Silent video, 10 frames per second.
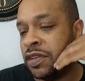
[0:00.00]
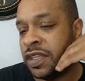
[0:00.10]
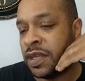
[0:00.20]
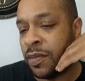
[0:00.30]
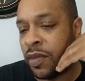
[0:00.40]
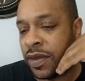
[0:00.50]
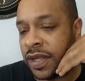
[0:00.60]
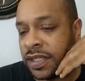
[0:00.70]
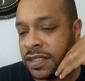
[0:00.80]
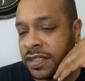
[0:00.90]
in the
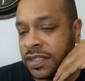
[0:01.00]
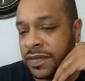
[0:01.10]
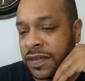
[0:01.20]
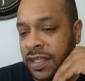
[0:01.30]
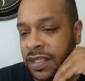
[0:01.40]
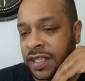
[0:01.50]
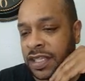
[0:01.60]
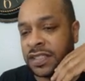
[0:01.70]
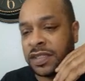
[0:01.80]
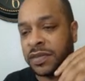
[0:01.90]
morning, see if I can
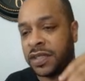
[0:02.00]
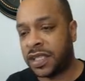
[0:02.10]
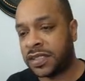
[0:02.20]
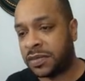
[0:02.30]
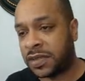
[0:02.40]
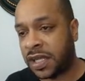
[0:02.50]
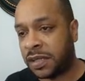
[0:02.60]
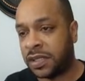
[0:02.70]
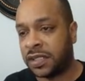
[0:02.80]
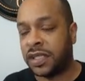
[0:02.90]
catch something at some
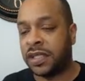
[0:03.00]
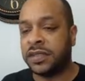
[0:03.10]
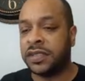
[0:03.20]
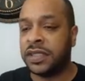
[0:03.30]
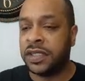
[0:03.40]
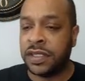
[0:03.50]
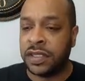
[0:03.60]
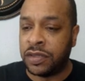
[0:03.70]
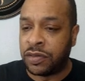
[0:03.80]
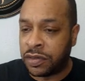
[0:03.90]
time like that,
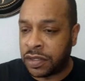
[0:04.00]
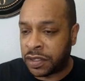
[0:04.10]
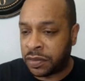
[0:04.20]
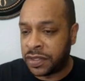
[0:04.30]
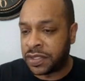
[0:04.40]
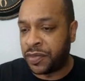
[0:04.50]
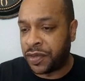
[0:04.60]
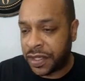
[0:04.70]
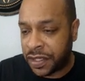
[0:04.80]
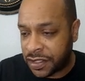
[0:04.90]
or I have to put some
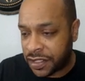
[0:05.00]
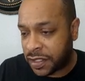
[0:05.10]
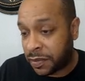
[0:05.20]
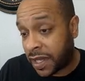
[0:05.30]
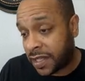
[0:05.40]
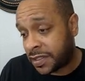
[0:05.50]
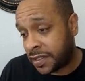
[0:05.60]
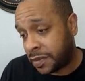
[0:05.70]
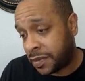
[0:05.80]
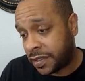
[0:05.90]
more in here just to buy
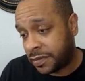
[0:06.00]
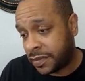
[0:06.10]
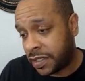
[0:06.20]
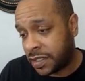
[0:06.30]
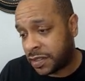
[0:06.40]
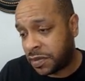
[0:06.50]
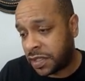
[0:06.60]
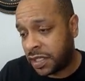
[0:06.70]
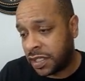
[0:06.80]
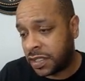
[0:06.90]
some, but it is what
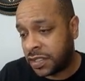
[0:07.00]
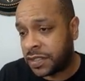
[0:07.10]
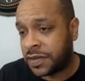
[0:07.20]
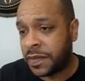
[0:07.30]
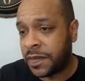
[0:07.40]
it is.